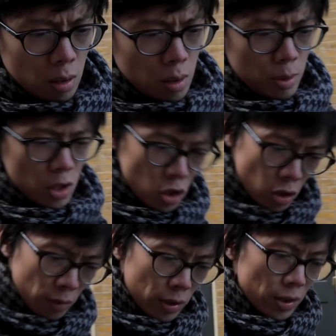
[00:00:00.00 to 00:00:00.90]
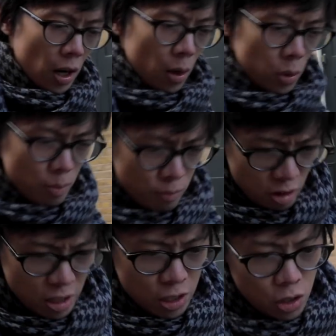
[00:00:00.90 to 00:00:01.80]
The position of the dials are
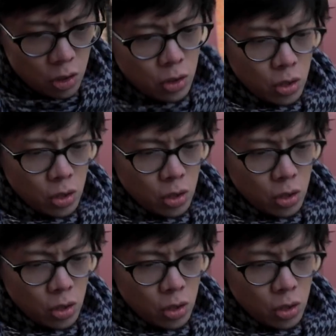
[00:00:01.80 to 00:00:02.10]
pretty good